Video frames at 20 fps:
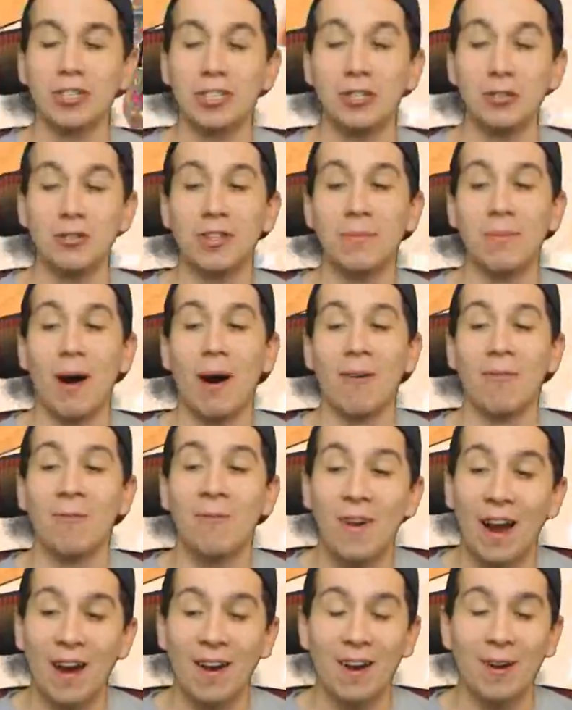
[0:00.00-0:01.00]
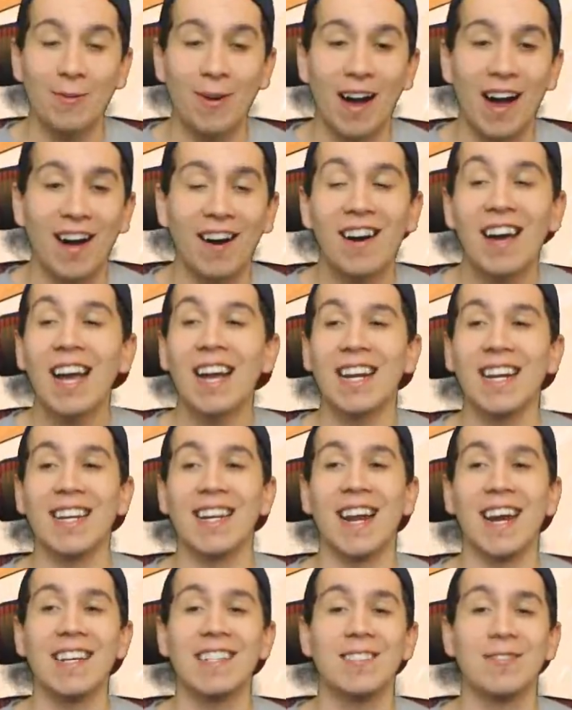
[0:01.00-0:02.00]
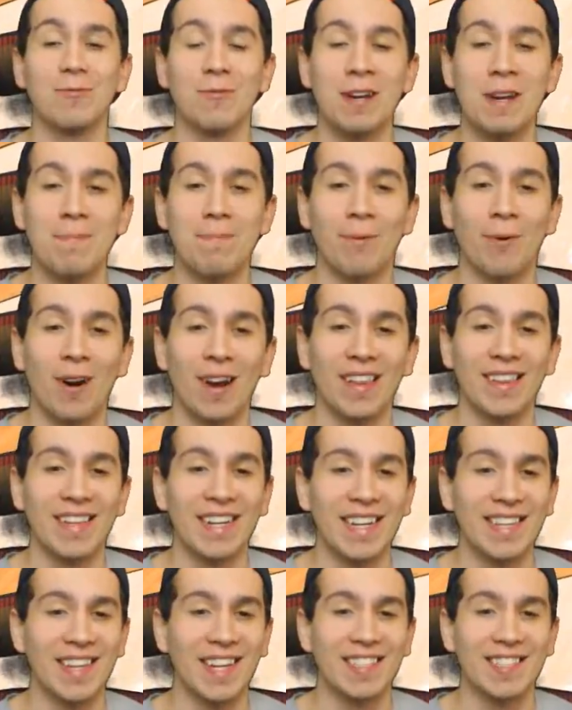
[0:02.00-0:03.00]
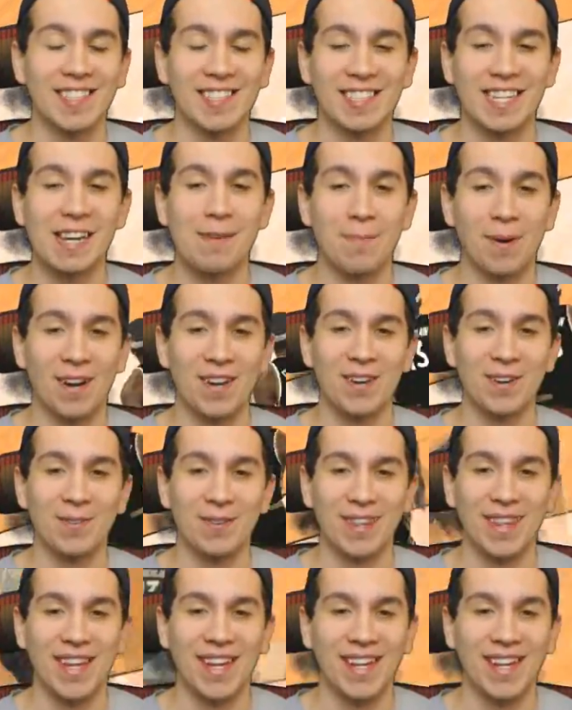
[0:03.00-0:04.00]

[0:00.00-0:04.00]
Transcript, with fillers: are shooting the ball very well. Get a nice three-point lead. Let's just keep on doing